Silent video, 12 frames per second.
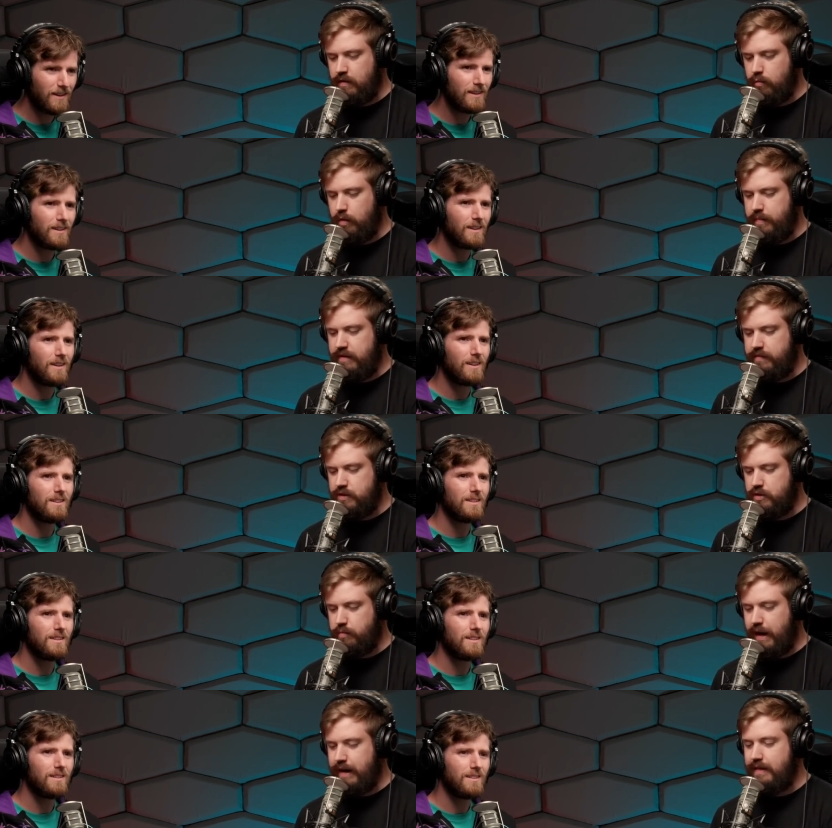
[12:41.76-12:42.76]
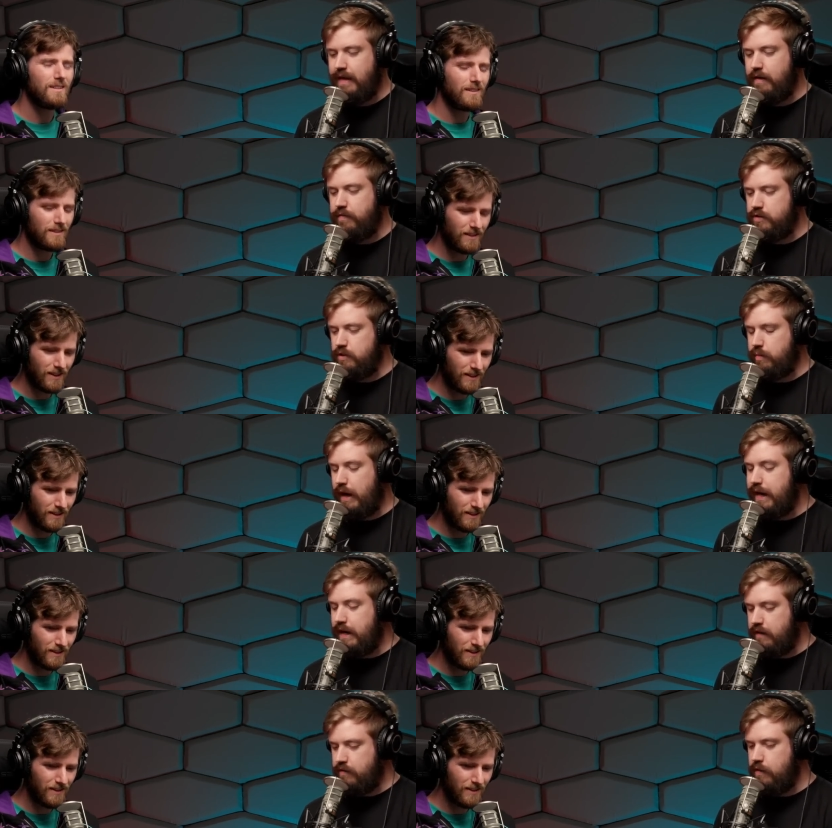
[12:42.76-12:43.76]
Speaker 1: will be official branding, and that official
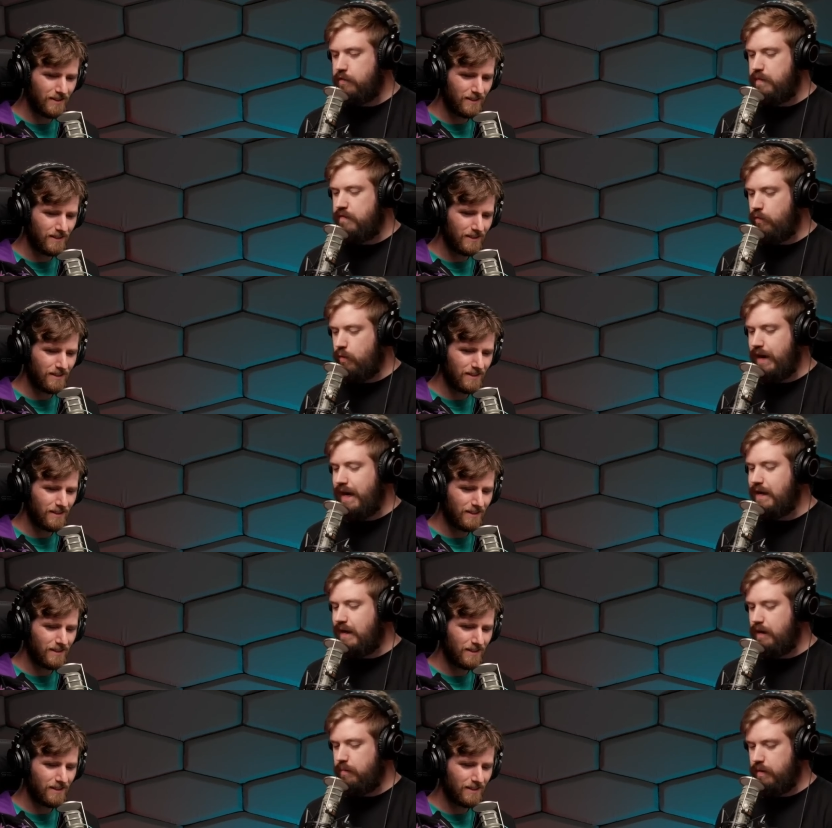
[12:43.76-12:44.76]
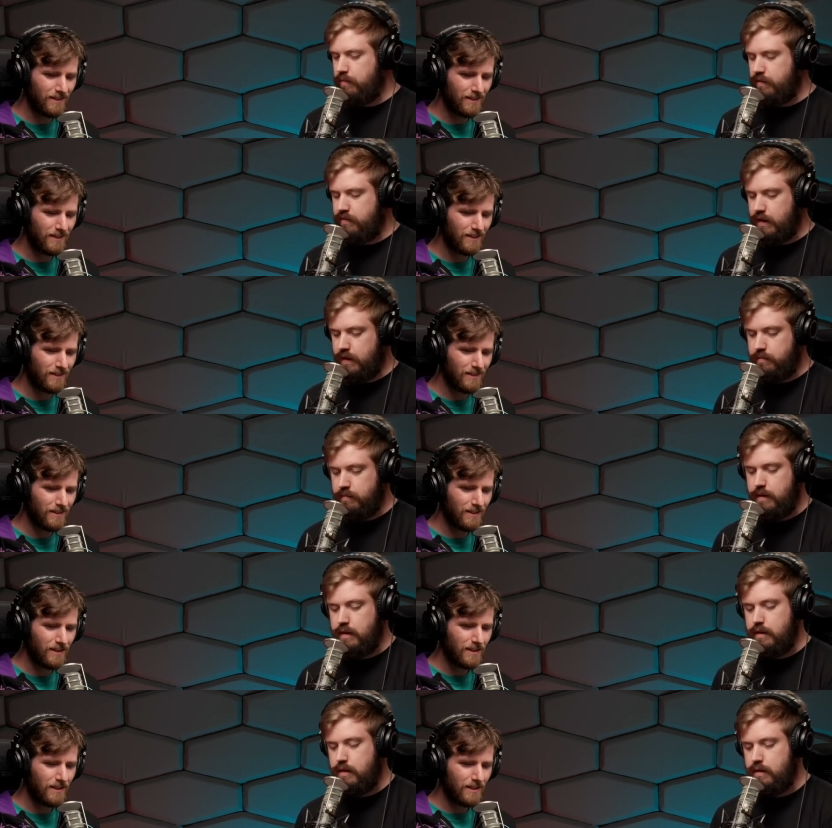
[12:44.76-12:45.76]
branding is USB 4 80 gigabit per second
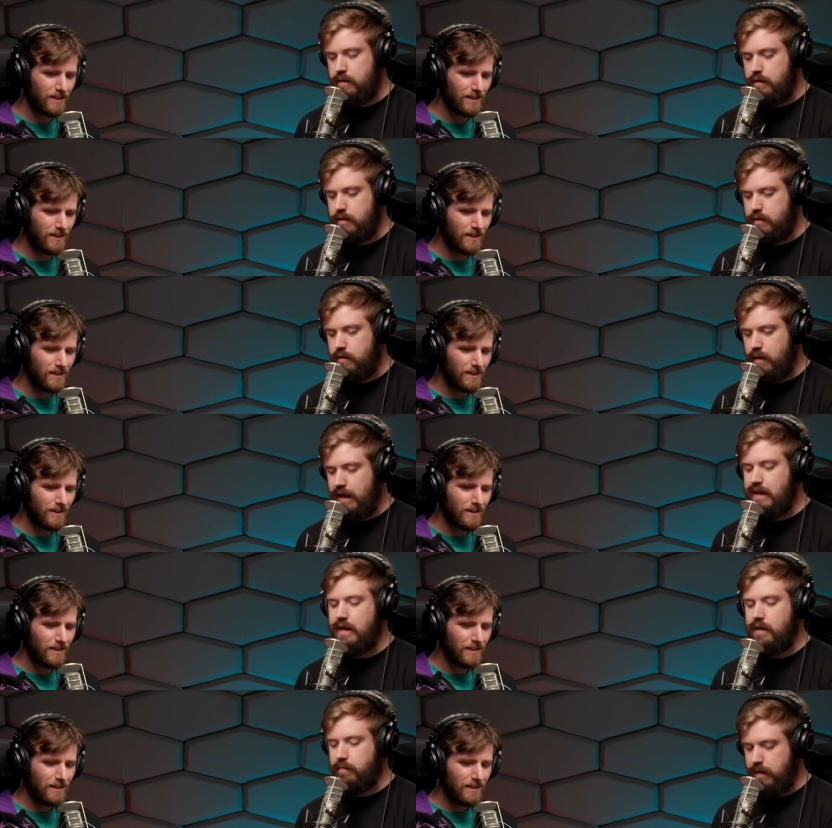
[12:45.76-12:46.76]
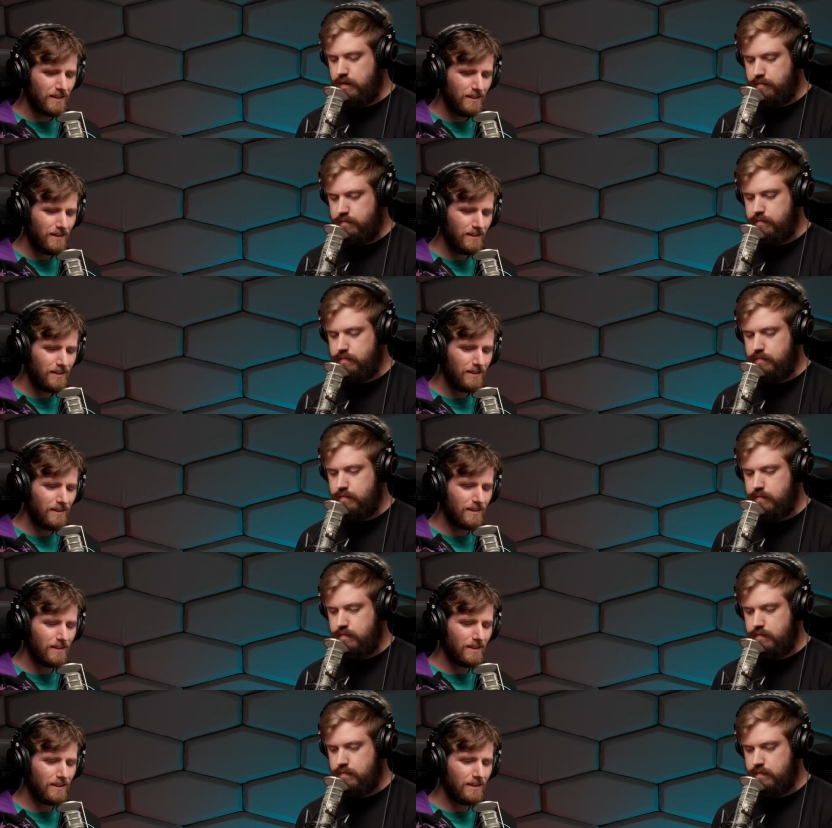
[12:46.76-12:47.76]
or 80 gigabit.
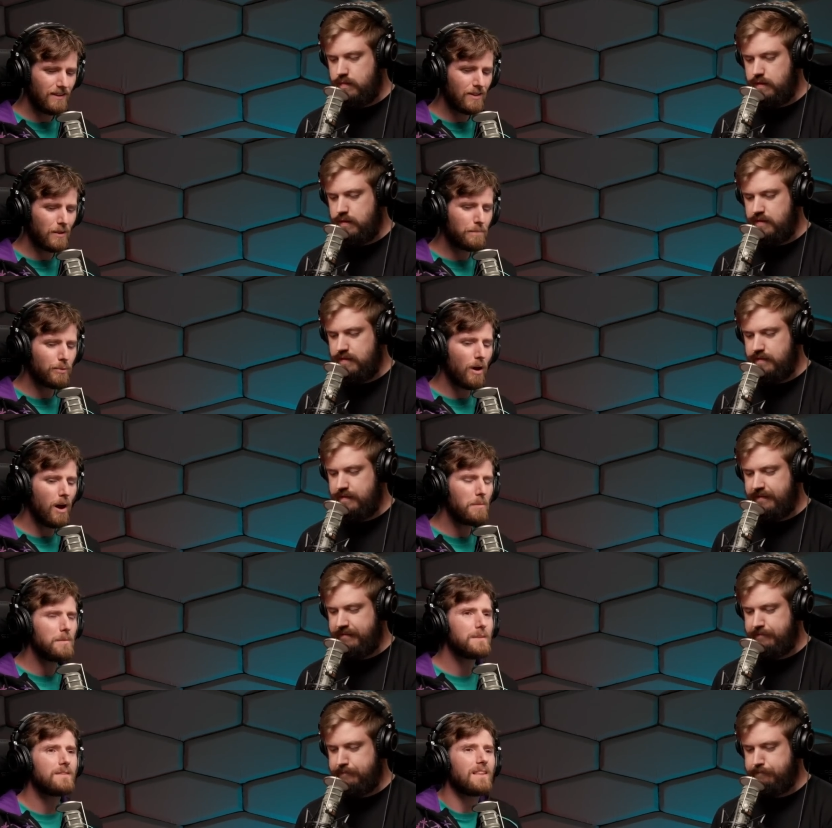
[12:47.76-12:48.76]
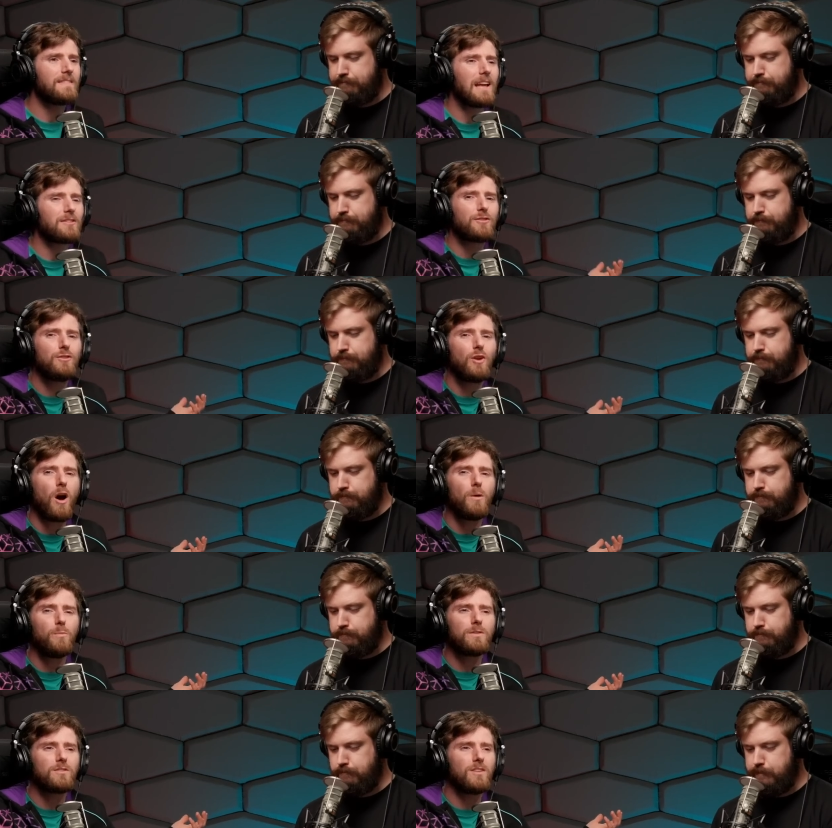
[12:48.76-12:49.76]
Speaker 2: The problem is that that's not
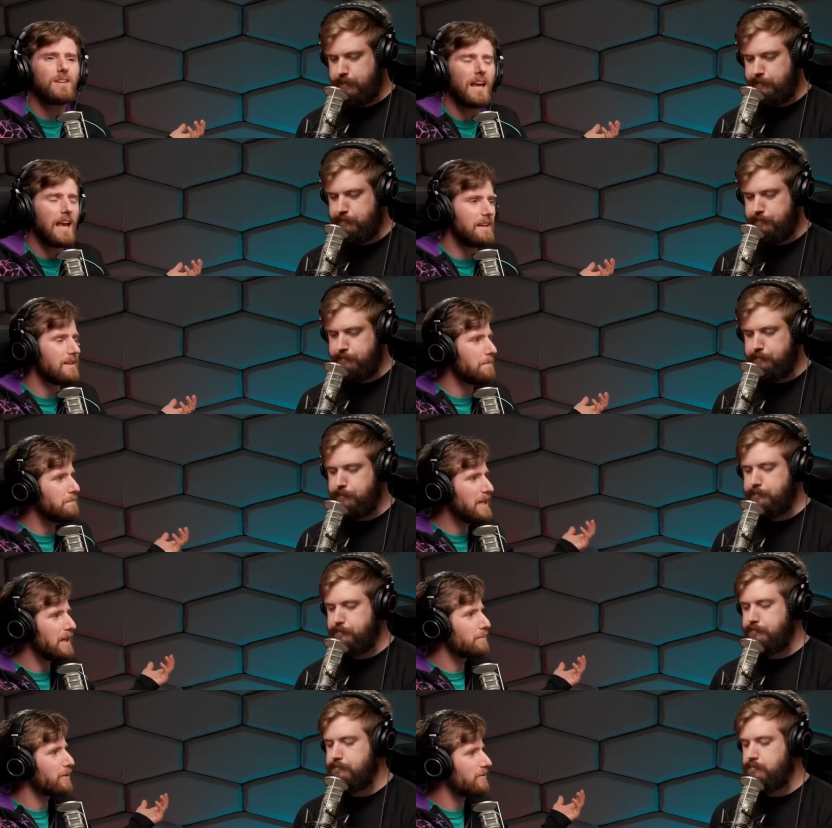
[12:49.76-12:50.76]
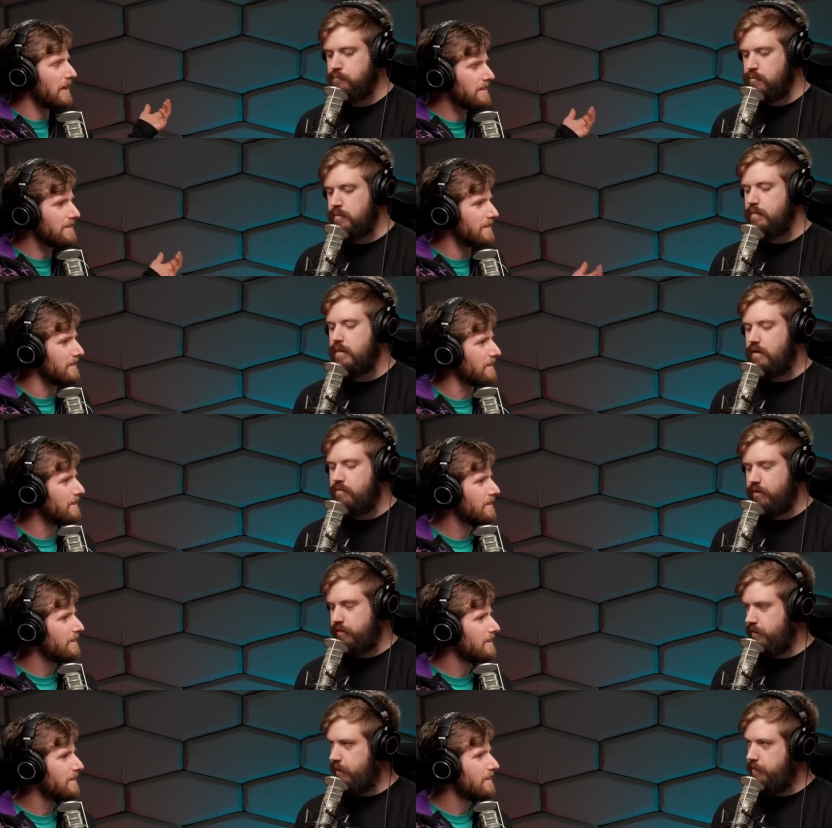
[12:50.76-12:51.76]
what's going to end up being presented. For
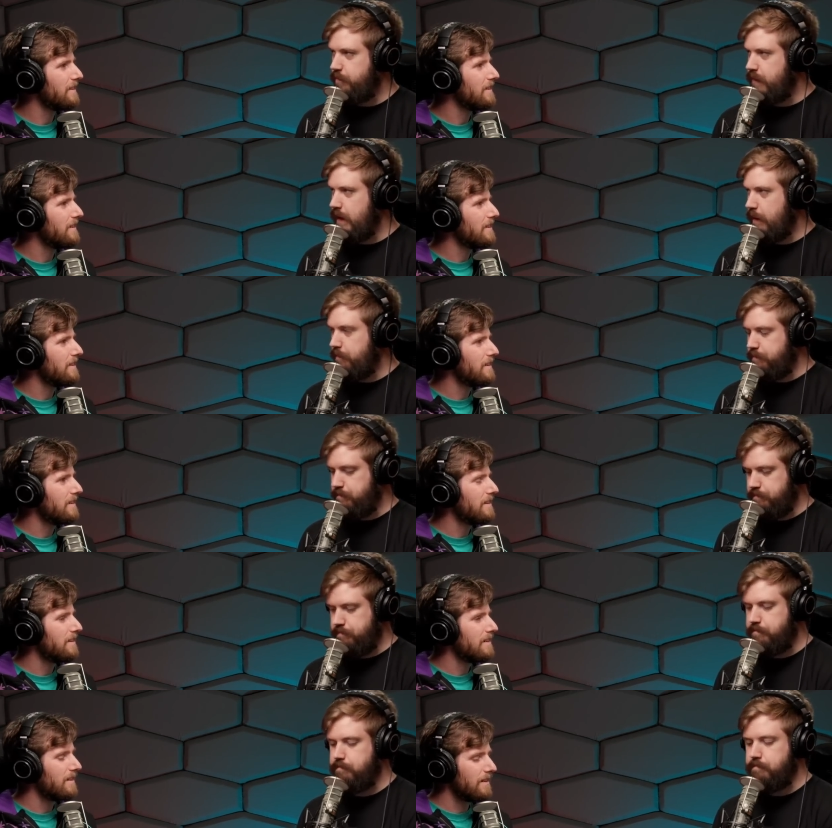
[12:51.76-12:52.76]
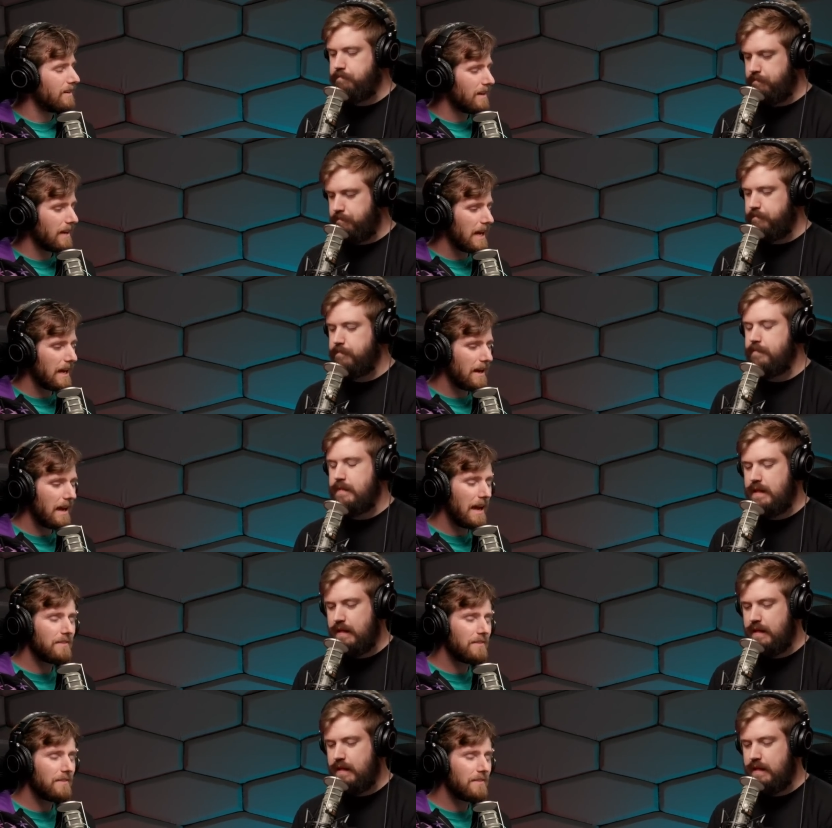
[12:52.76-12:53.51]
sure. Yep. And